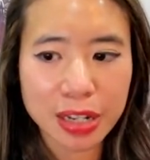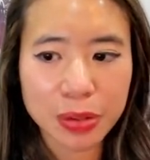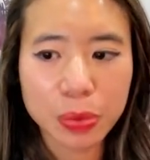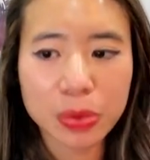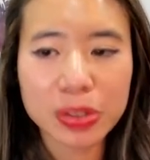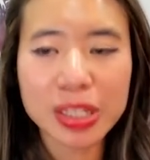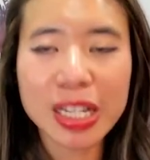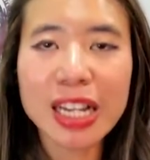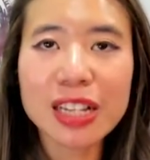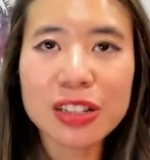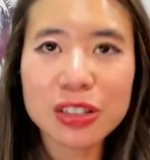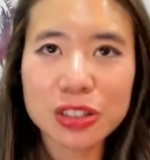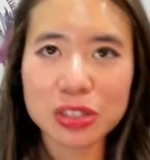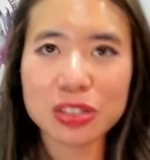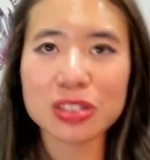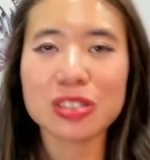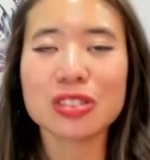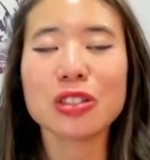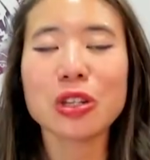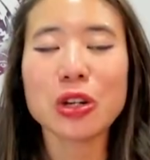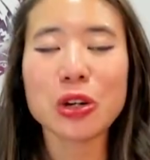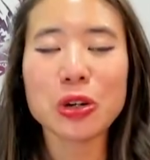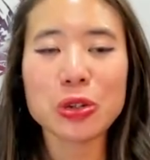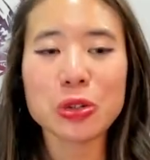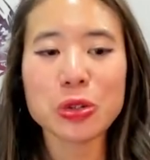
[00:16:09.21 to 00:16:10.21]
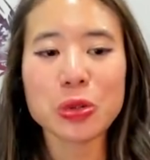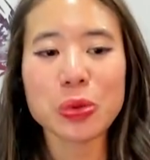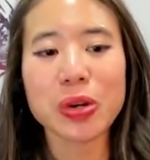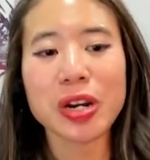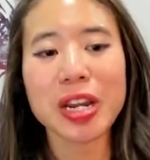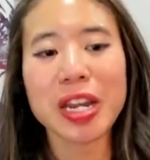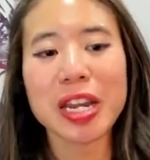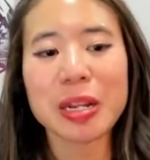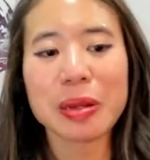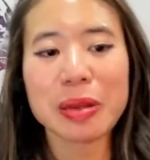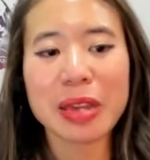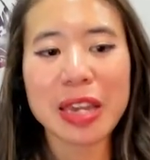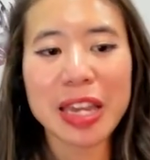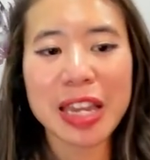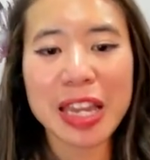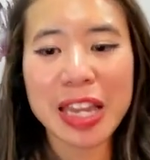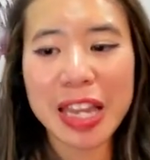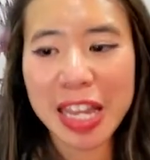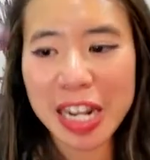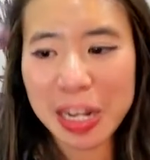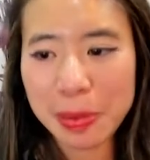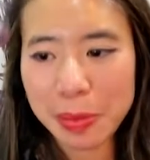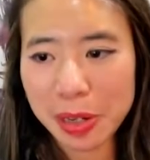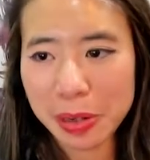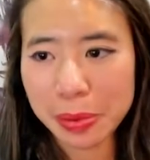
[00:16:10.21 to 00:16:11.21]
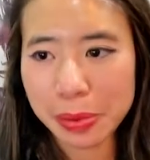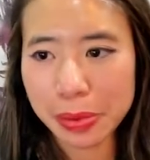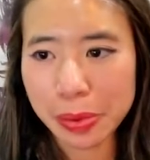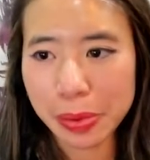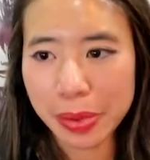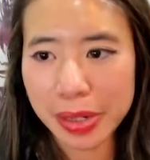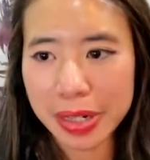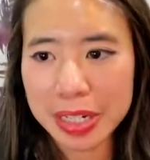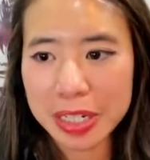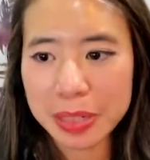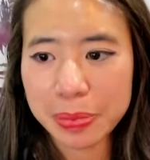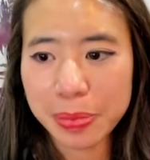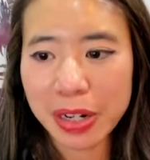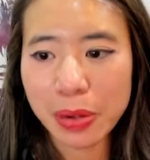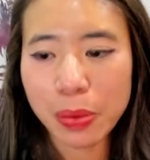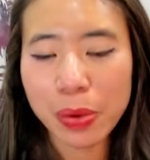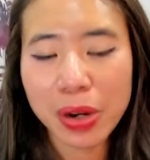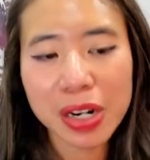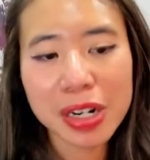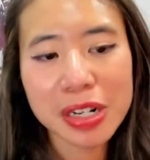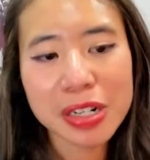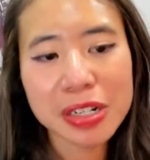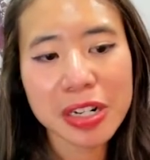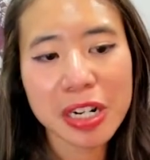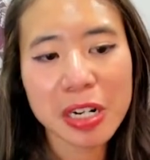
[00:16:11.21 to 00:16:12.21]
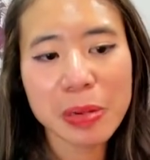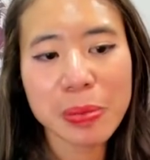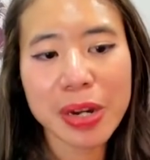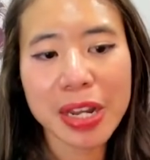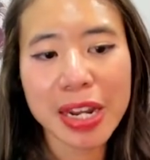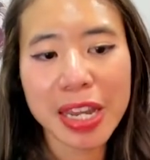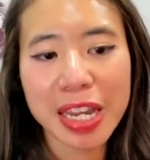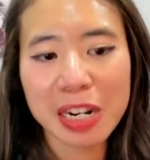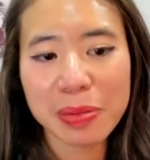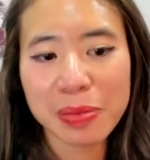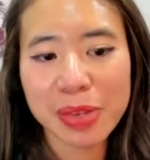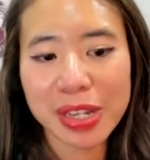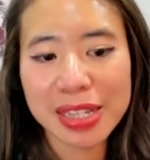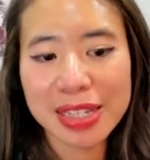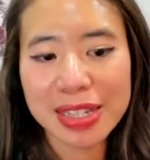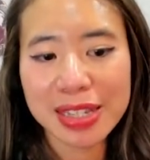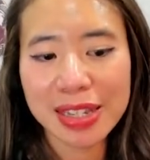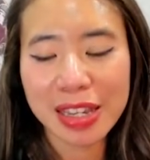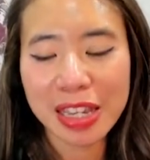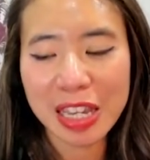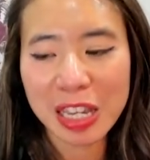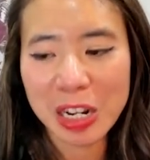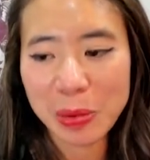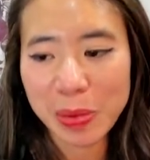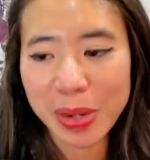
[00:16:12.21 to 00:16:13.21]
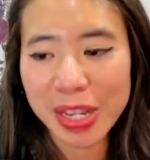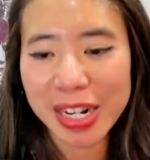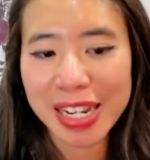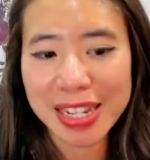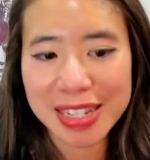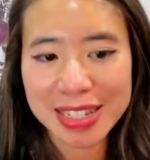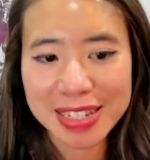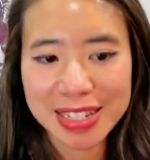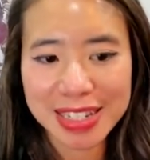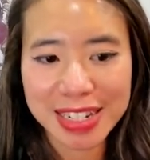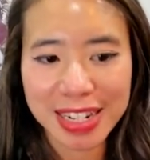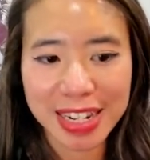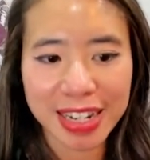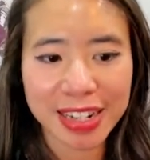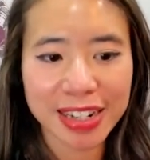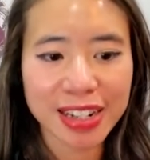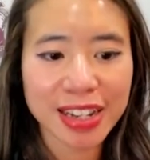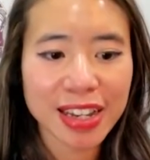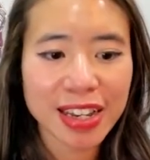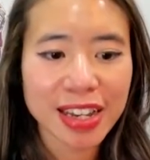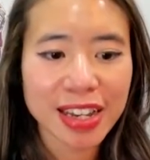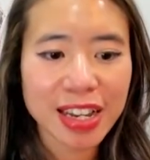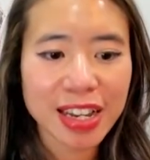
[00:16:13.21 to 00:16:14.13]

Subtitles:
Well, not low to where animatable was, but I wanted to talk about animate as state,